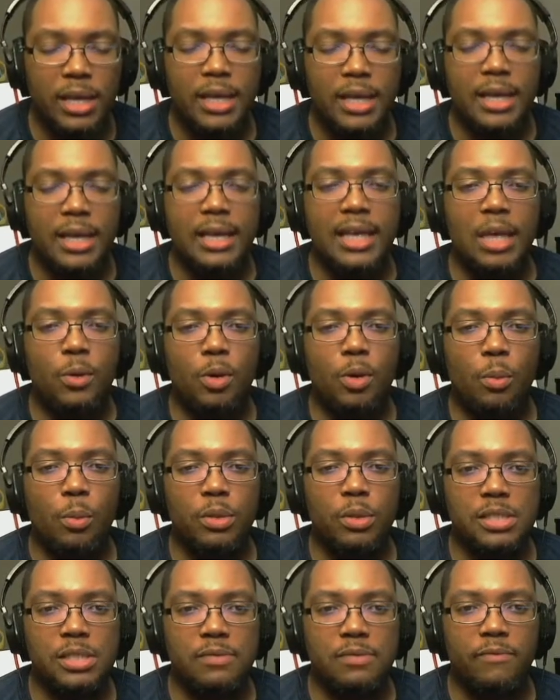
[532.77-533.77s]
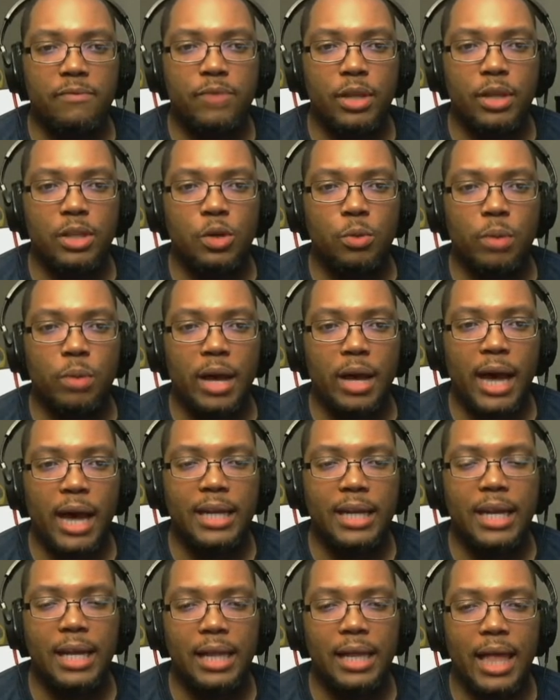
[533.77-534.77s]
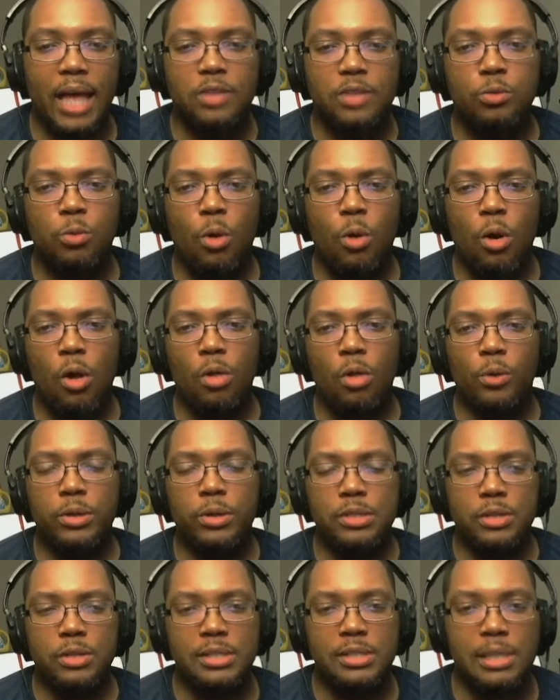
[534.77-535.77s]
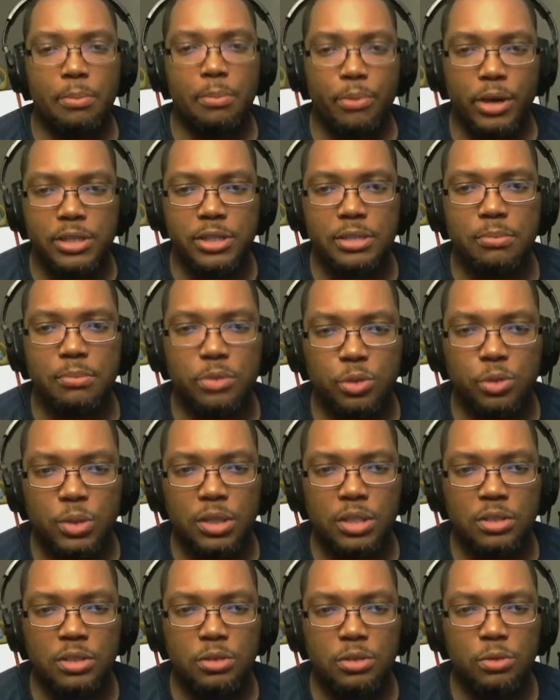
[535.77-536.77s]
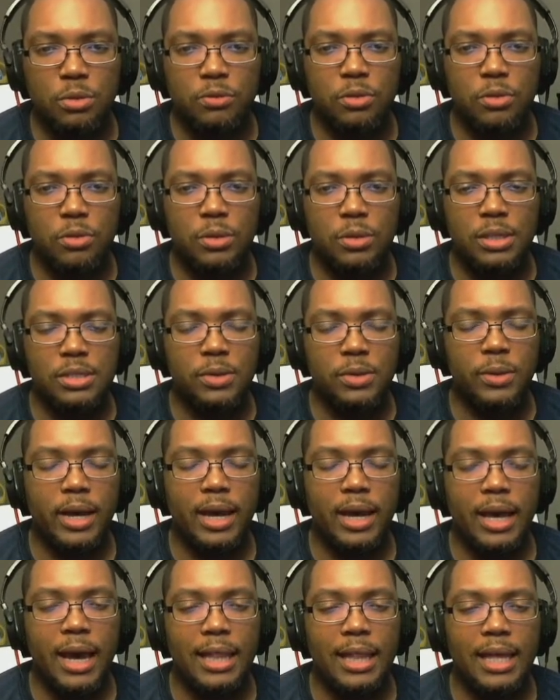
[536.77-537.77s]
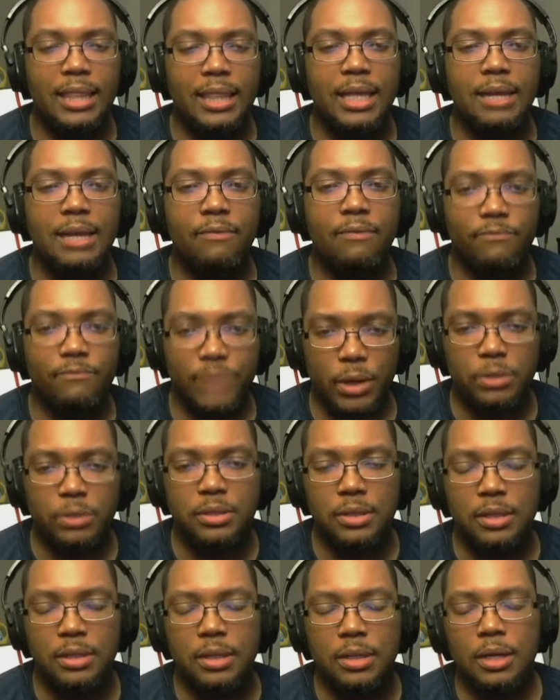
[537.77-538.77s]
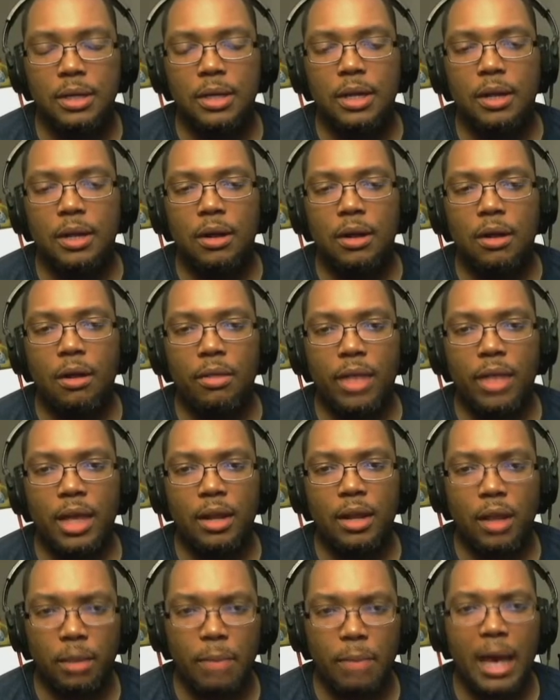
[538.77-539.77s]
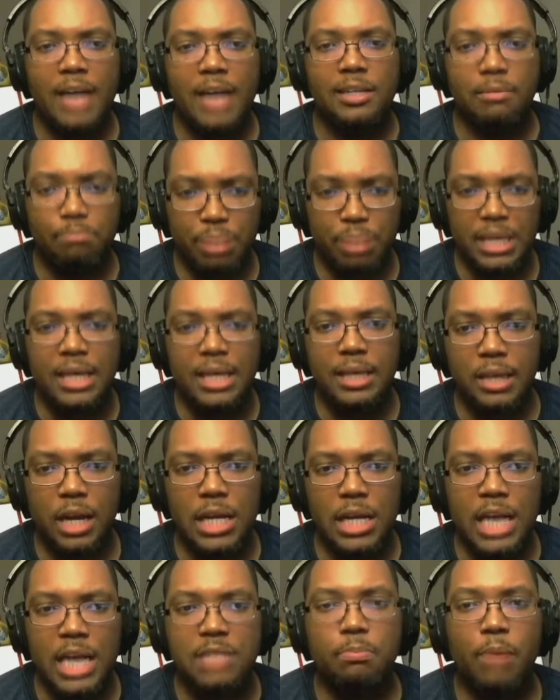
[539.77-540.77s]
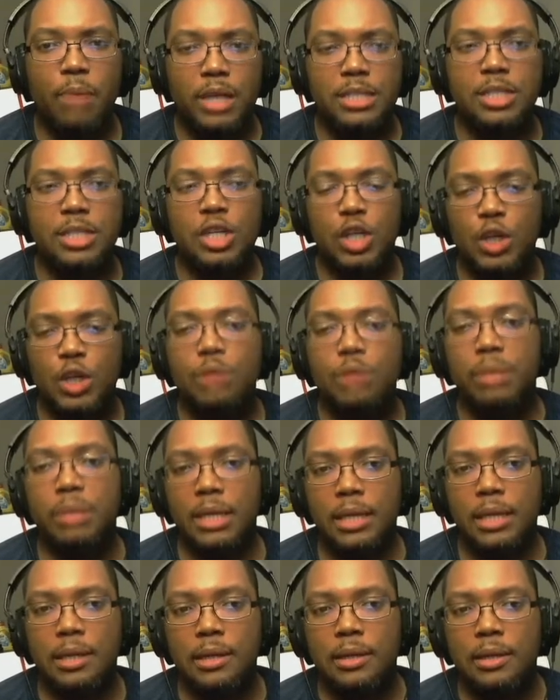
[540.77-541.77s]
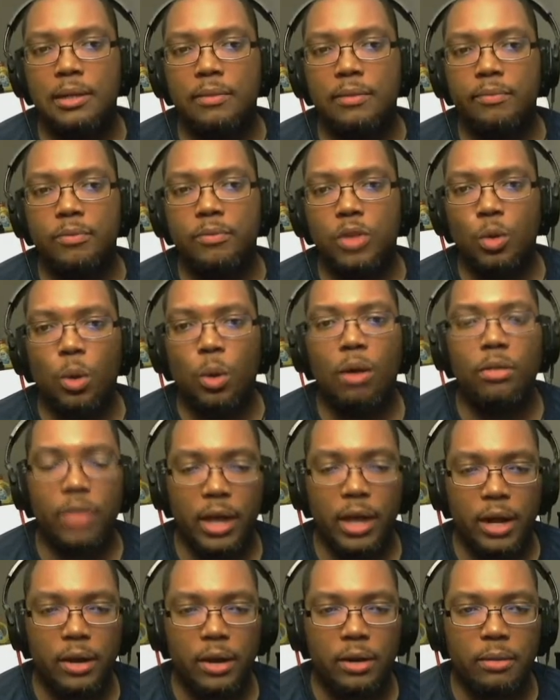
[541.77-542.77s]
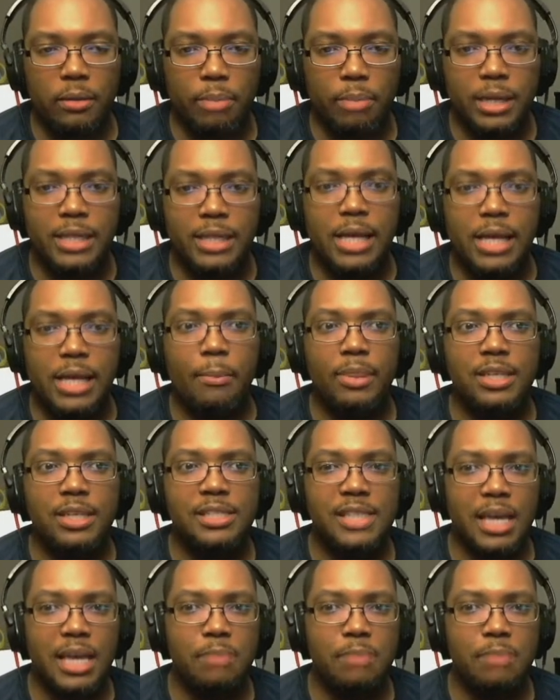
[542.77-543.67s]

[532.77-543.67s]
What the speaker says: it would almost feel like you're behind a glass wall, or there's a separation between the two of you. So I like that it felt like actually being there. As much as it could be, you are there. But at the same